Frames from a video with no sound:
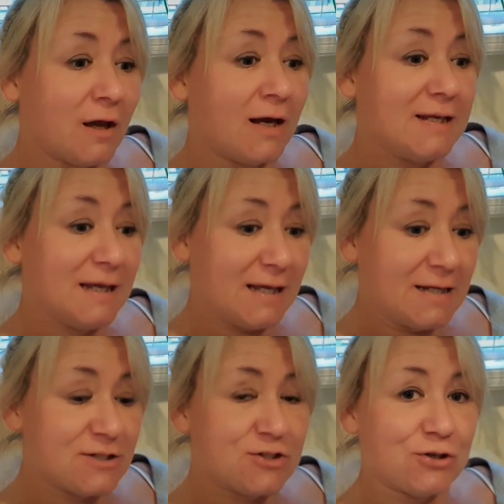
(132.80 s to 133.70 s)
I
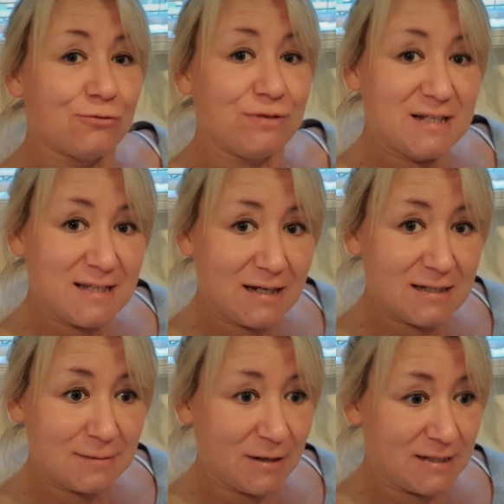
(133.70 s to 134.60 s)
need to
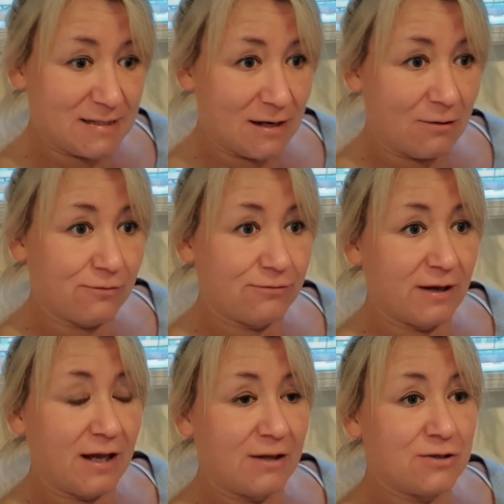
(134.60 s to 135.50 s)
recenter myself
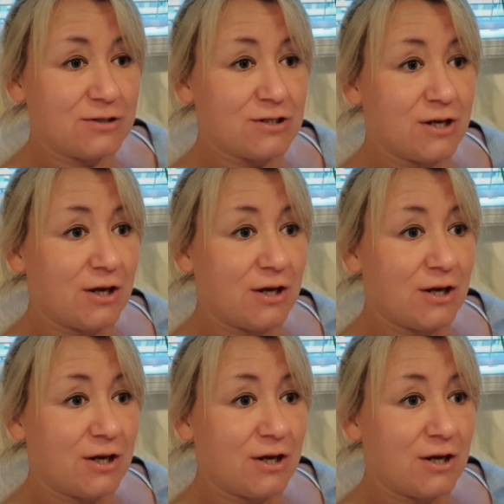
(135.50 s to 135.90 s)
and